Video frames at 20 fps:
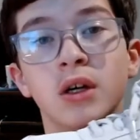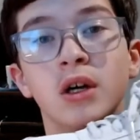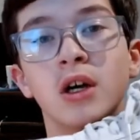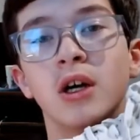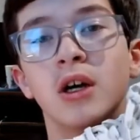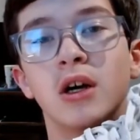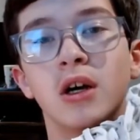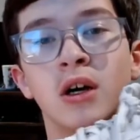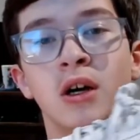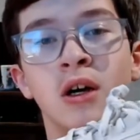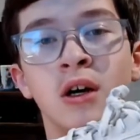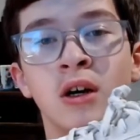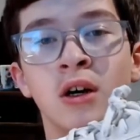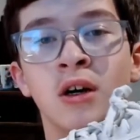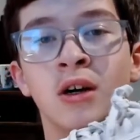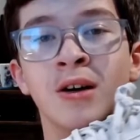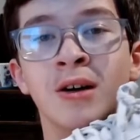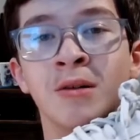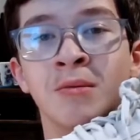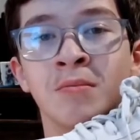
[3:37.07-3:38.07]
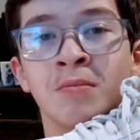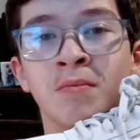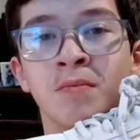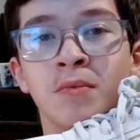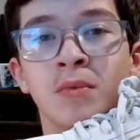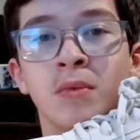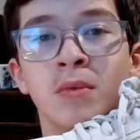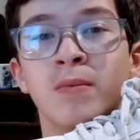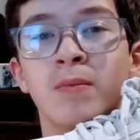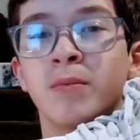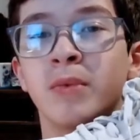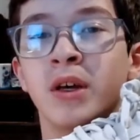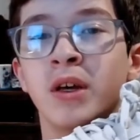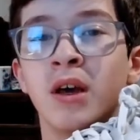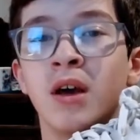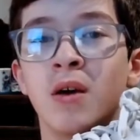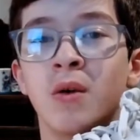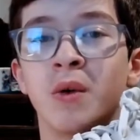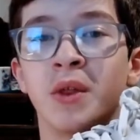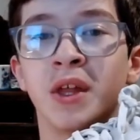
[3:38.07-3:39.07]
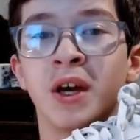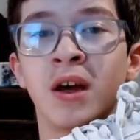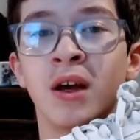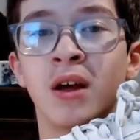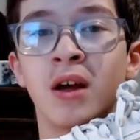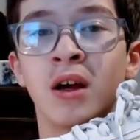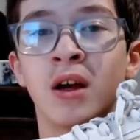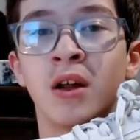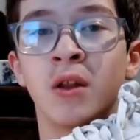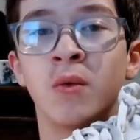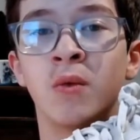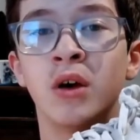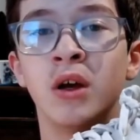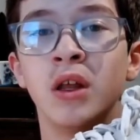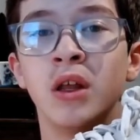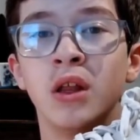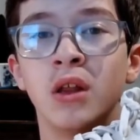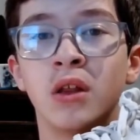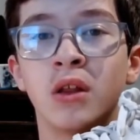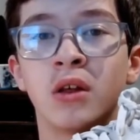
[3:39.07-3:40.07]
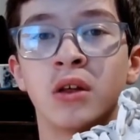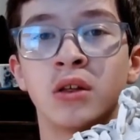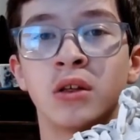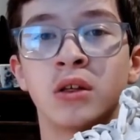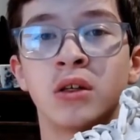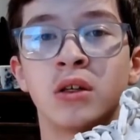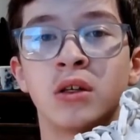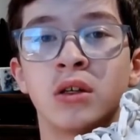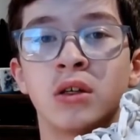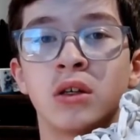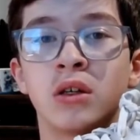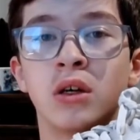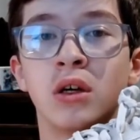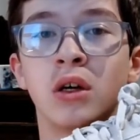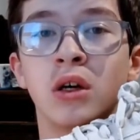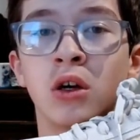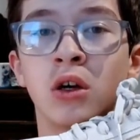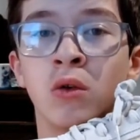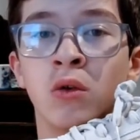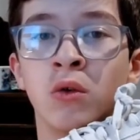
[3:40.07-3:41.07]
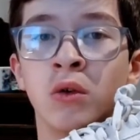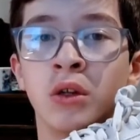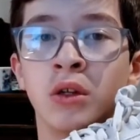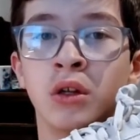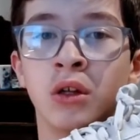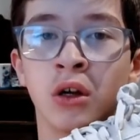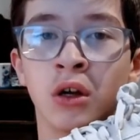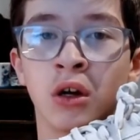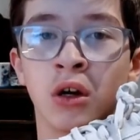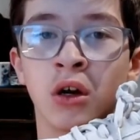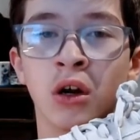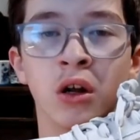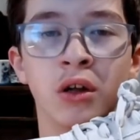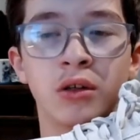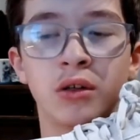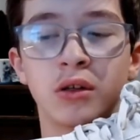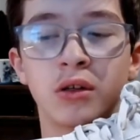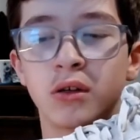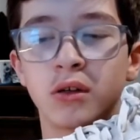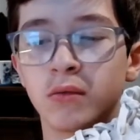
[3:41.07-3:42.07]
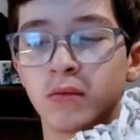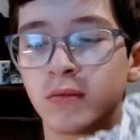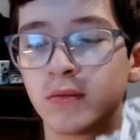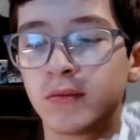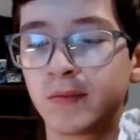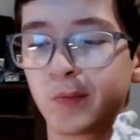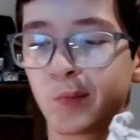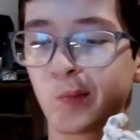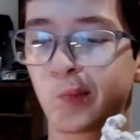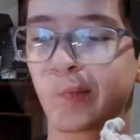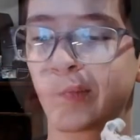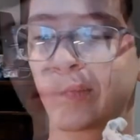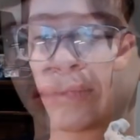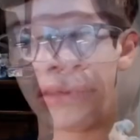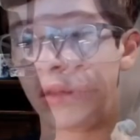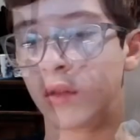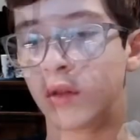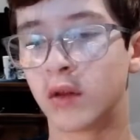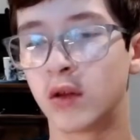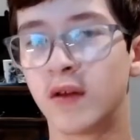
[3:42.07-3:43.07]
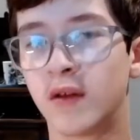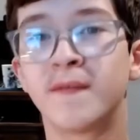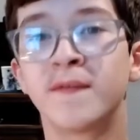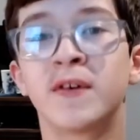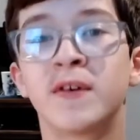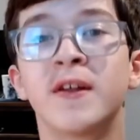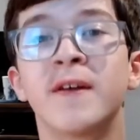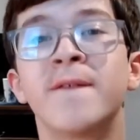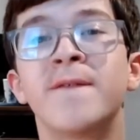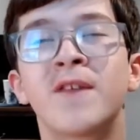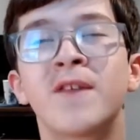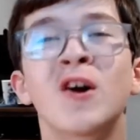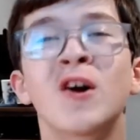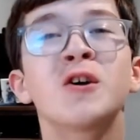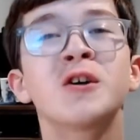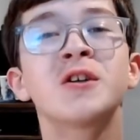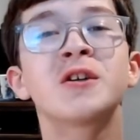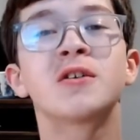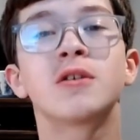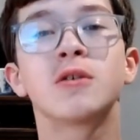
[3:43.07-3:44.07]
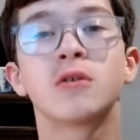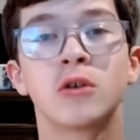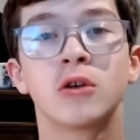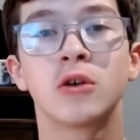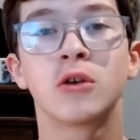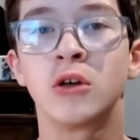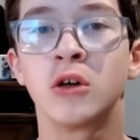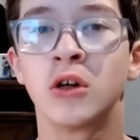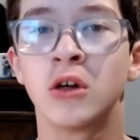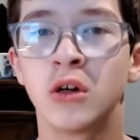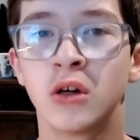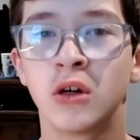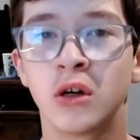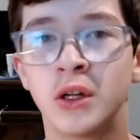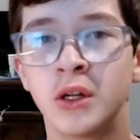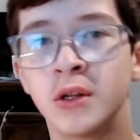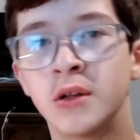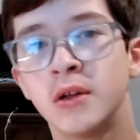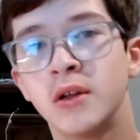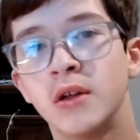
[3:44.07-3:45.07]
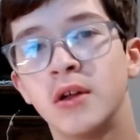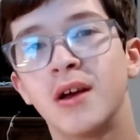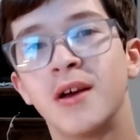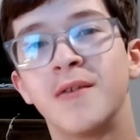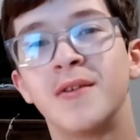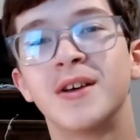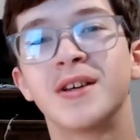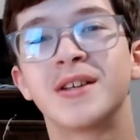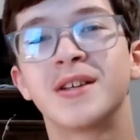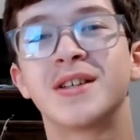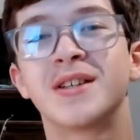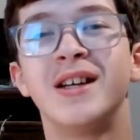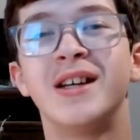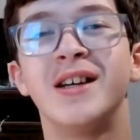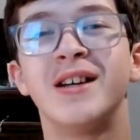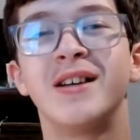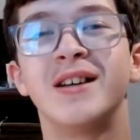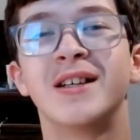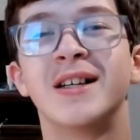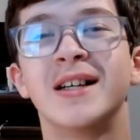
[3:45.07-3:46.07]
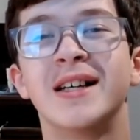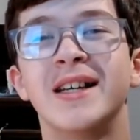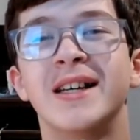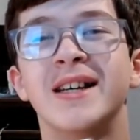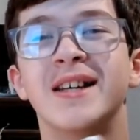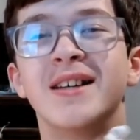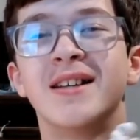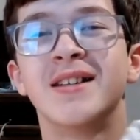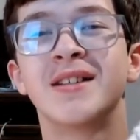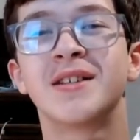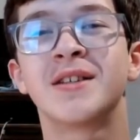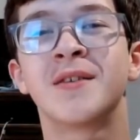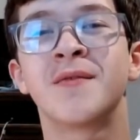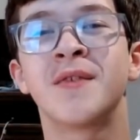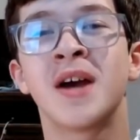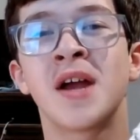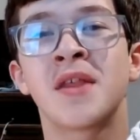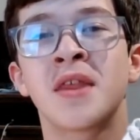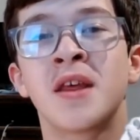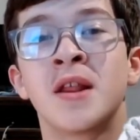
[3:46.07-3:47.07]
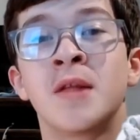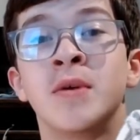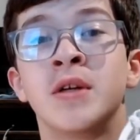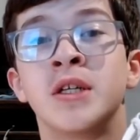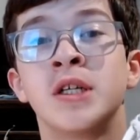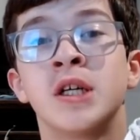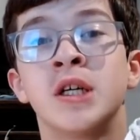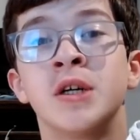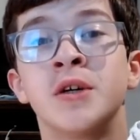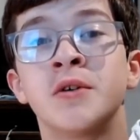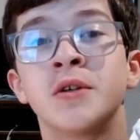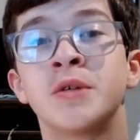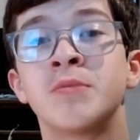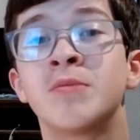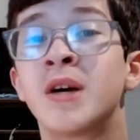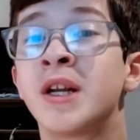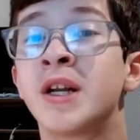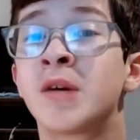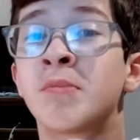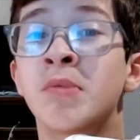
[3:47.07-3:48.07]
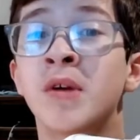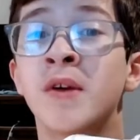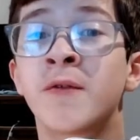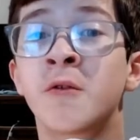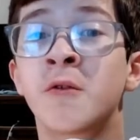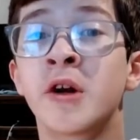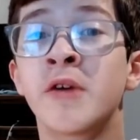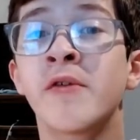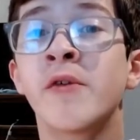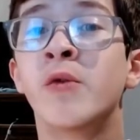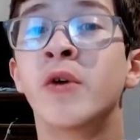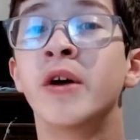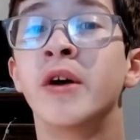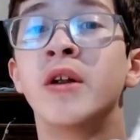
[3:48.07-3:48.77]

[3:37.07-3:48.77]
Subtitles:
But yeah, with that out of the way, let's go into the cons. For the first con of this sneaker is the fact that the materials might not be for everyone.